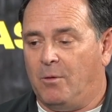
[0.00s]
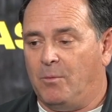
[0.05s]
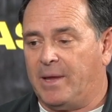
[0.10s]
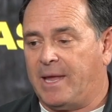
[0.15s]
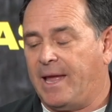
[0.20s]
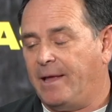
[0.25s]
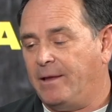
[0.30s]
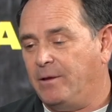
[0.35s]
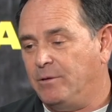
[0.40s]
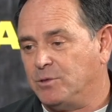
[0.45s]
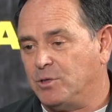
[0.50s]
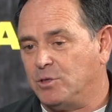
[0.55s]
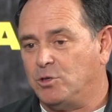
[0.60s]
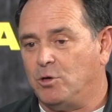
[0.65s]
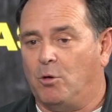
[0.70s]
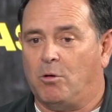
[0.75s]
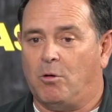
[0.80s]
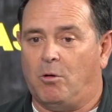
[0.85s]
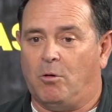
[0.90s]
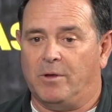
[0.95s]
We can't use the
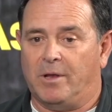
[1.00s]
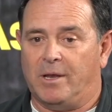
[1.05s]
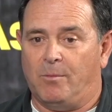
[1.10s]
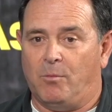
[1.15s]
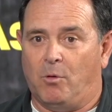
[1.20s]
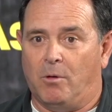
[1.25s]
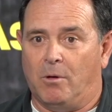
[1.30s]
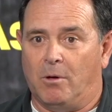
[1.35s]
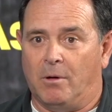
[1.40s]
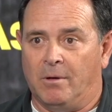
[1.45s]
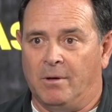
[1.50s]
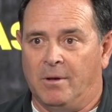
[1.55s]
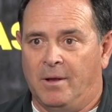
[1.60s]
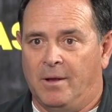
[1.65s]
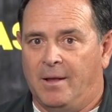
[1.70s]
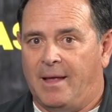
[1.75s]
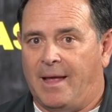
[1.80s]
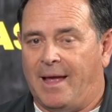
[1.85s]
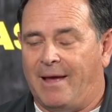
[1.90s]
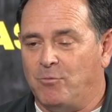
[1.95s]
chokehold anymore.
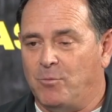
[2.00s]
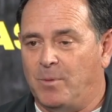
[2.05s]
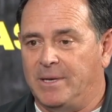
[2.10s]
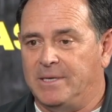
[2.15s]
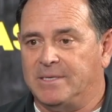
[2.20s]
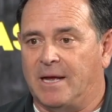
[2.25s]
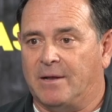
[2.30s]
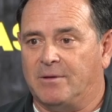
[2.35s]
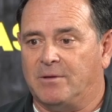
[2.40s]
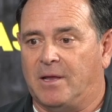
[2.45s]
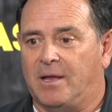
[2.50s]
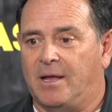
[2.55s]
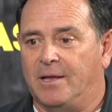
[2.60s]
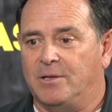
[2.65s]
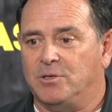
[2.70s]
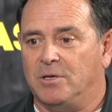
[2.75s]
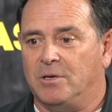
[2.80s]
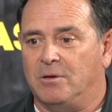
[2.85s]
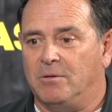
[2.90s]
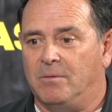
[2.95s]
Everybody's out to
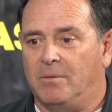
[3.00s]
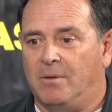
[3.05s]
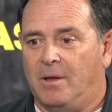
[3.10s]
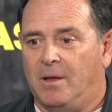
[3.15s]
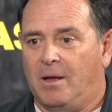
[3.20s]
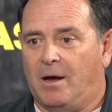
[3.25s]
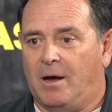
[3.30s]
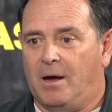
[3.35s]
get you.